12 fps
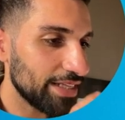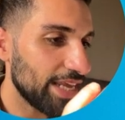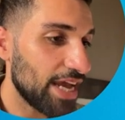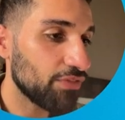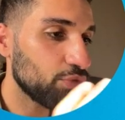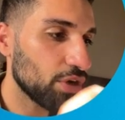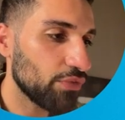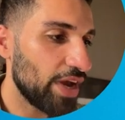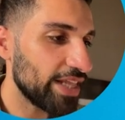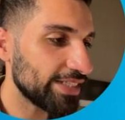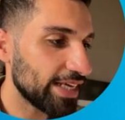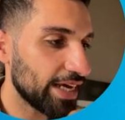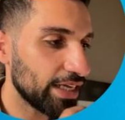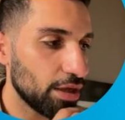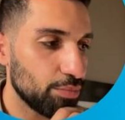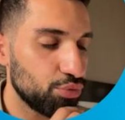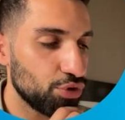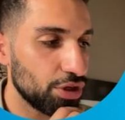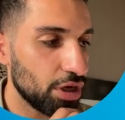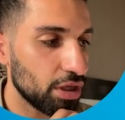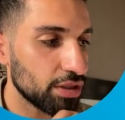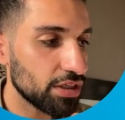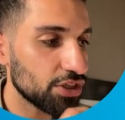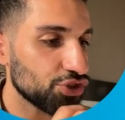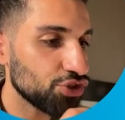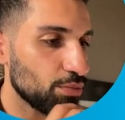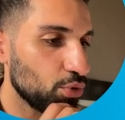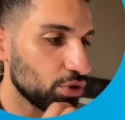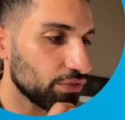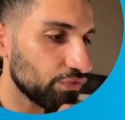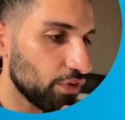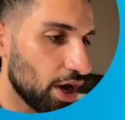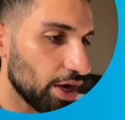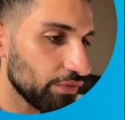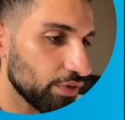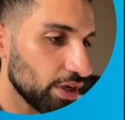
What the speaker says: Yeah, for the wait second, I put it on 0.5.